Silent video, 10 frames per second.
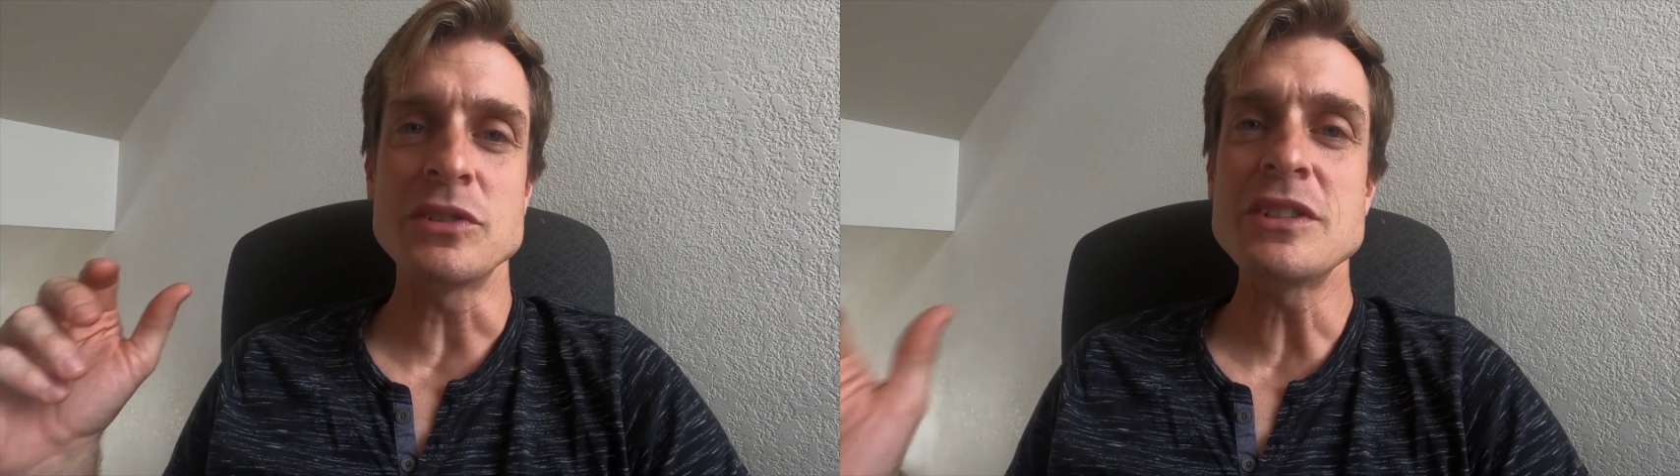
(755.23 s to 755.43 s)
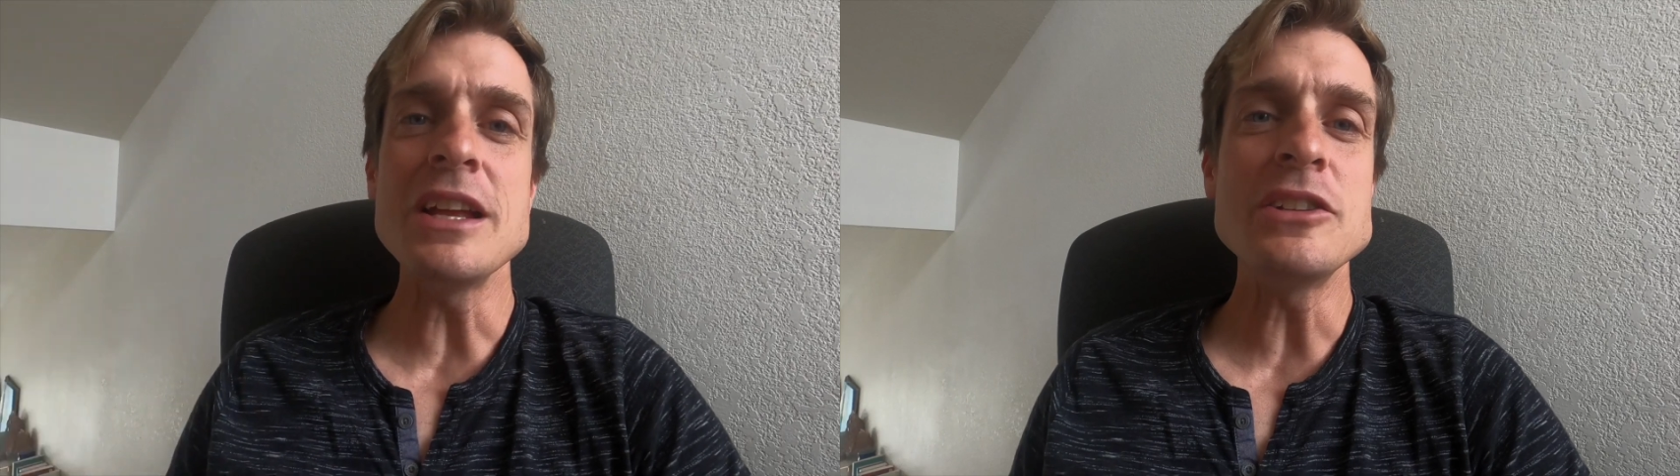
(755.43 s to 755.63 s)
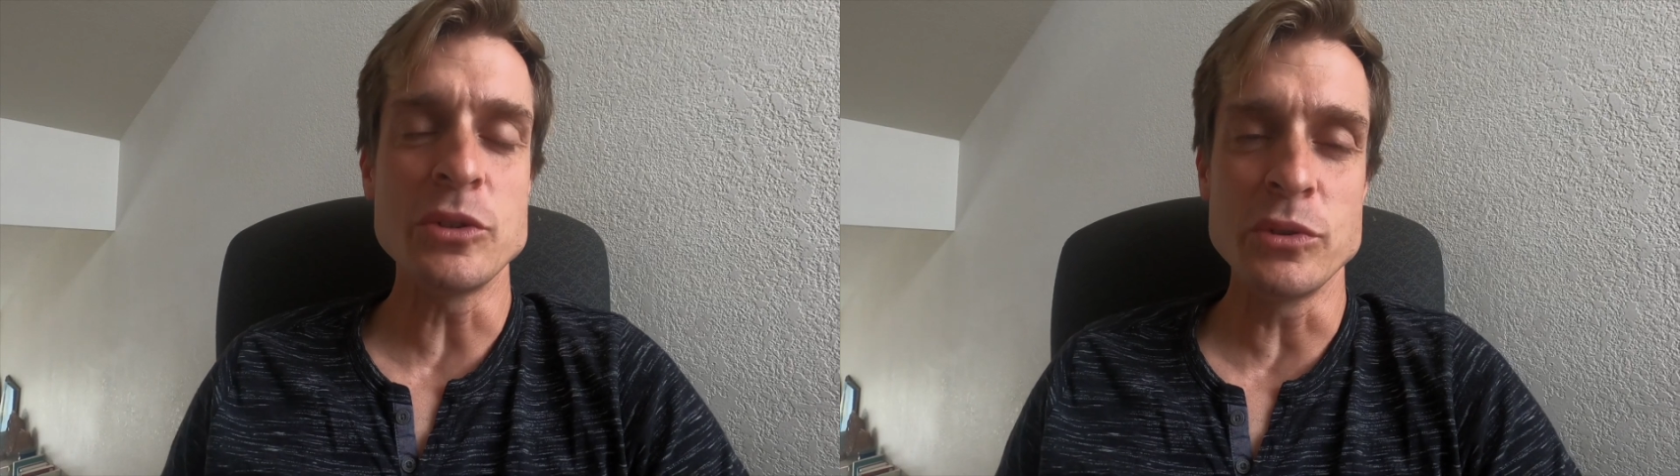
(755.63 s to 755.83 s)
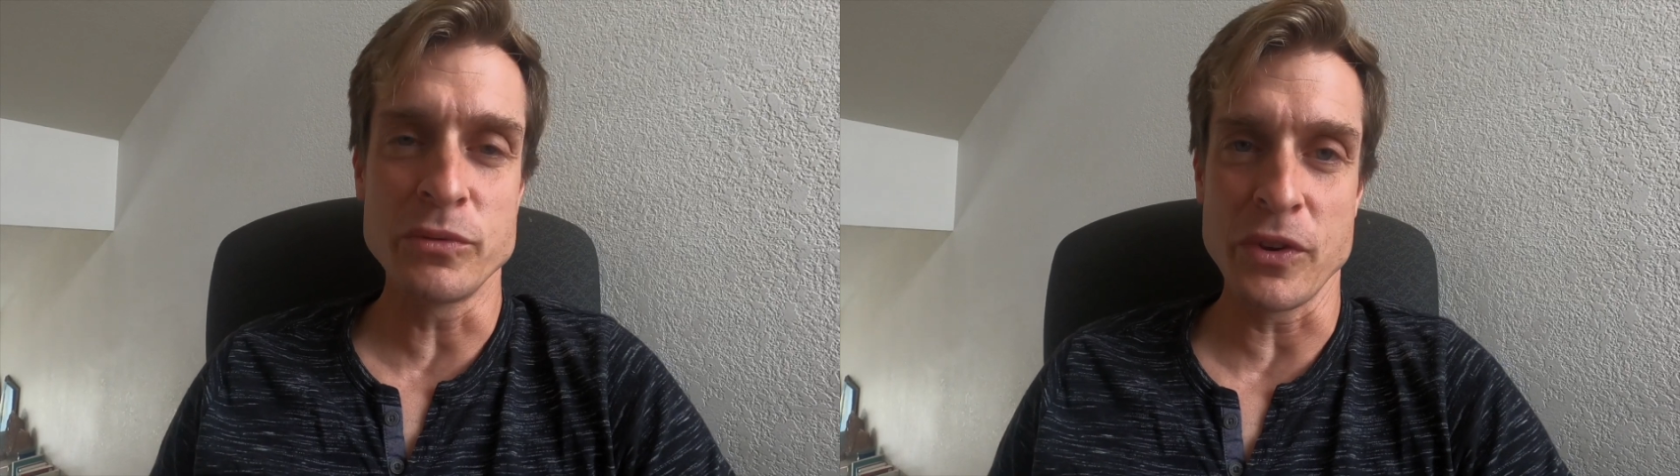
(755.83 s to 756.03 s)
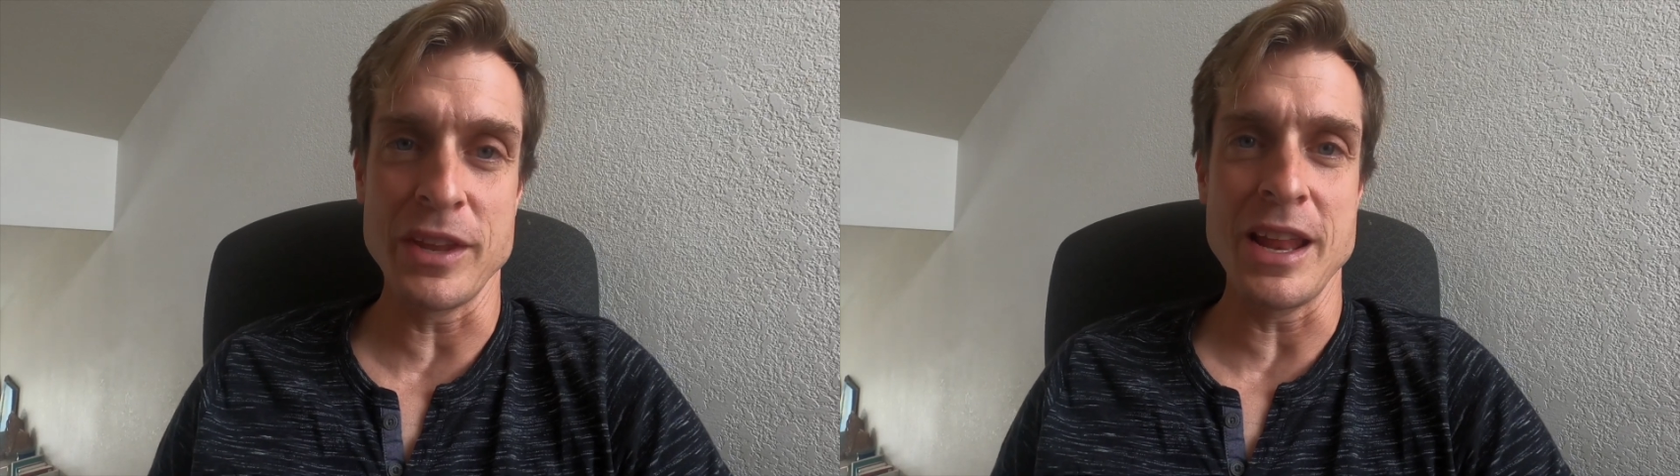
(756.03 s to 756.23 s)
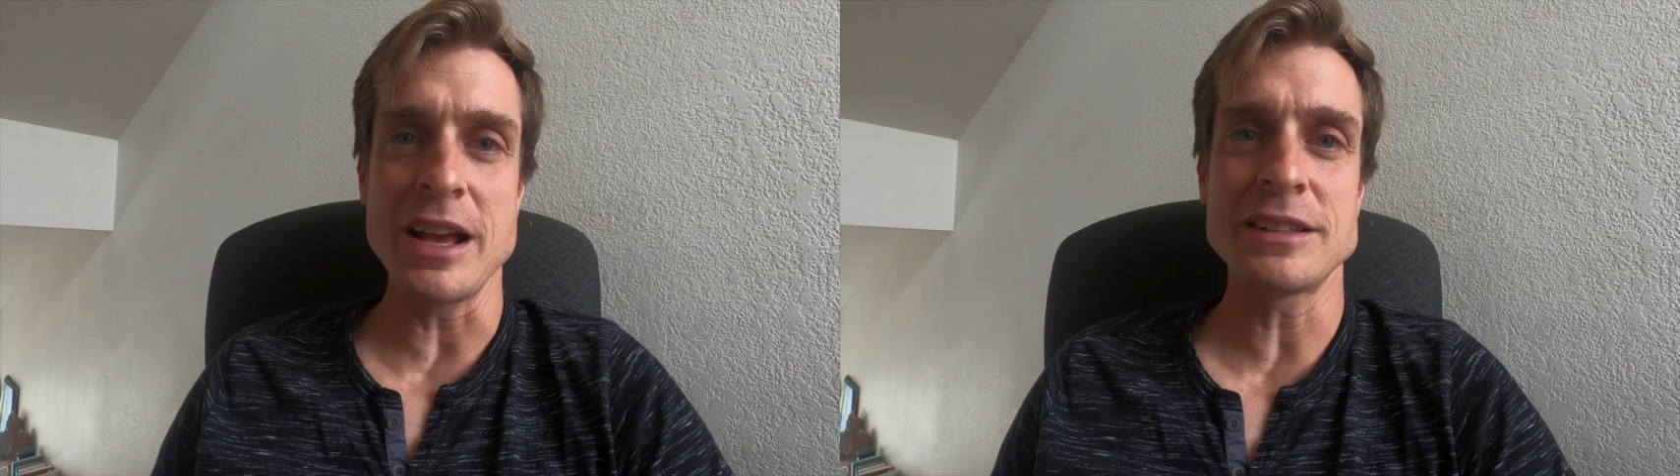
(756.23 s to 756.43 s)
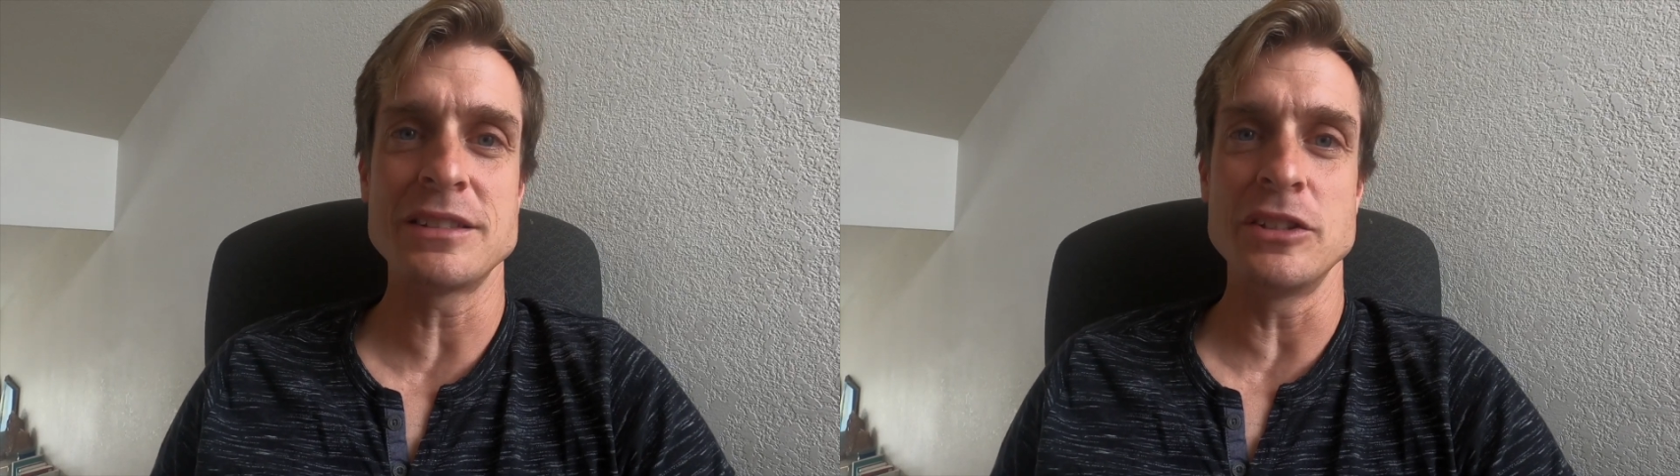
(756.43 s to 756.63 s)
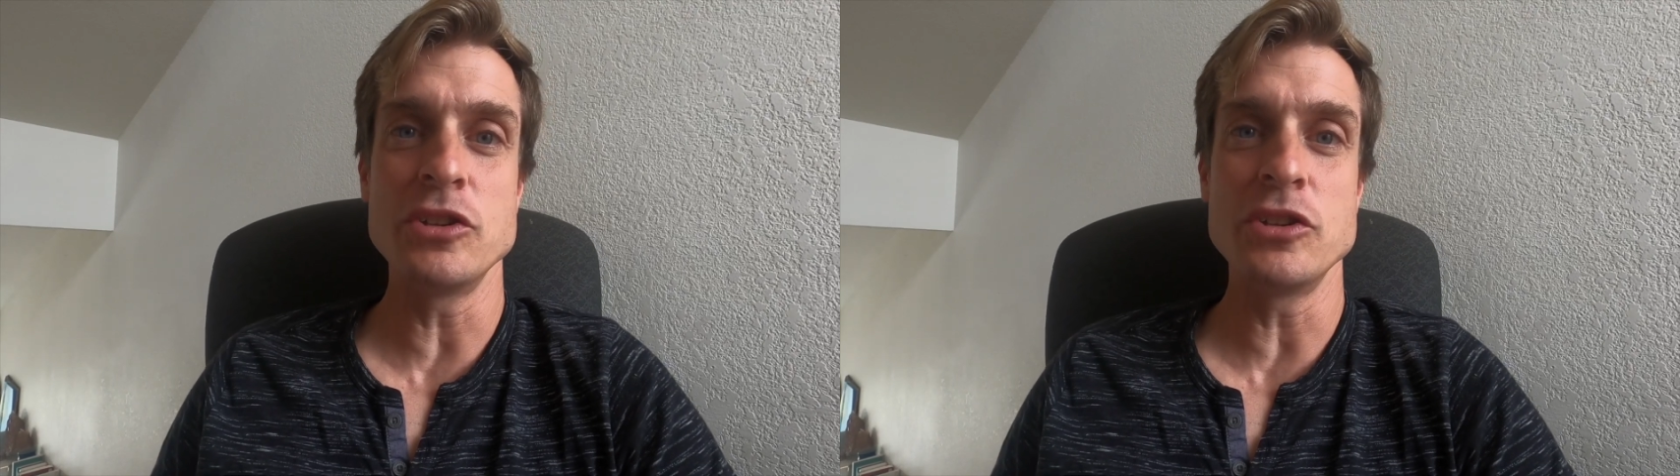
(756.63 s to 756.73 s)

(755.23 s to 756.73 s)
stay tuned for the next